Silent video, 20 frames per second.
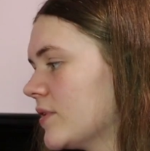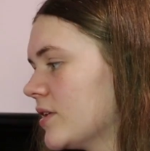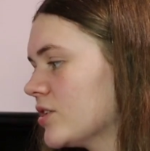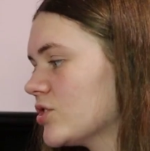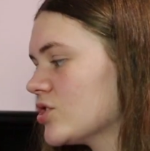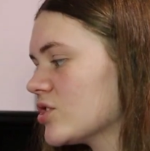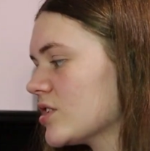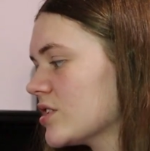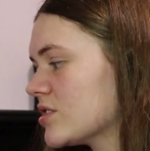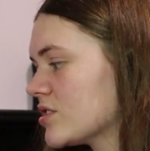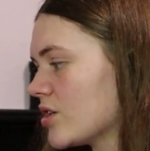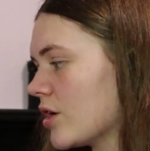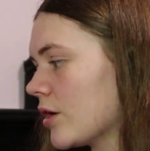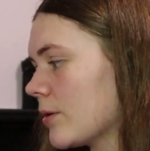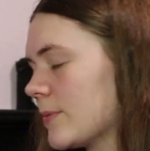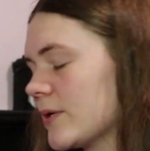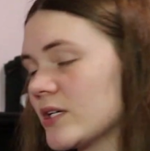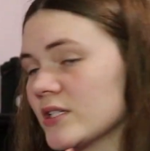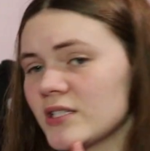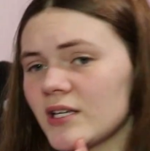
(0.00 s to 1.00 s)
Let's just get
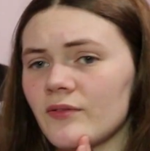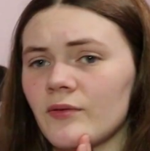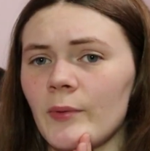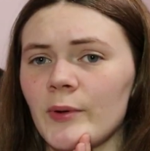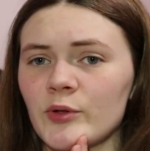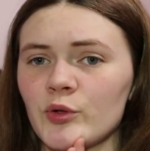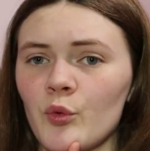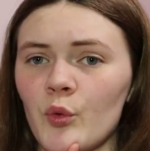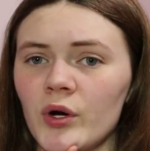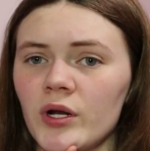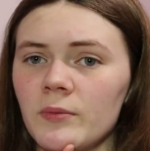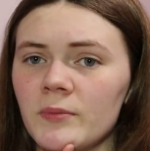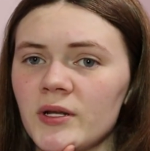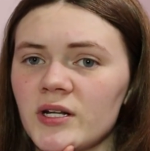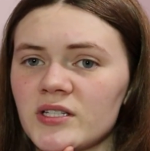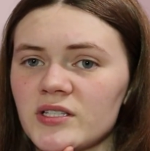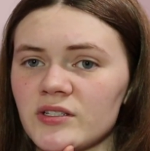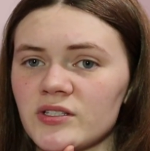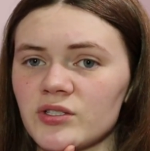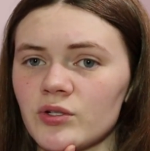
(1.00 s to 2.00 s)
started because I have about 20
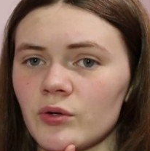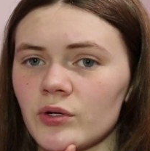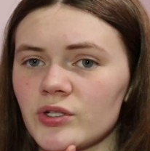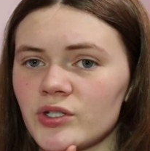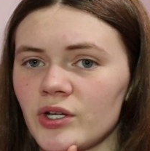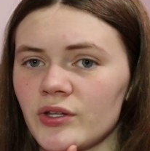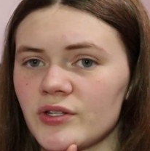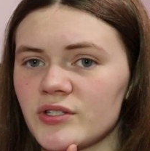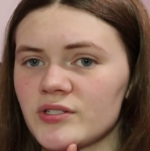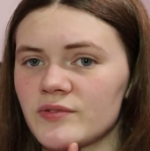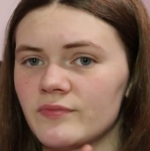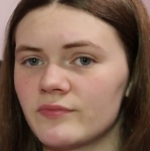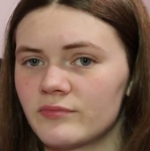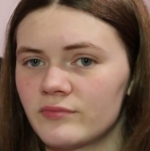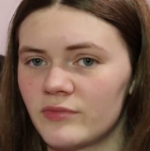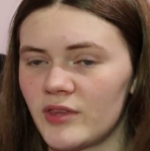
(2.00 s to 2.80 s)
minutes of storage on this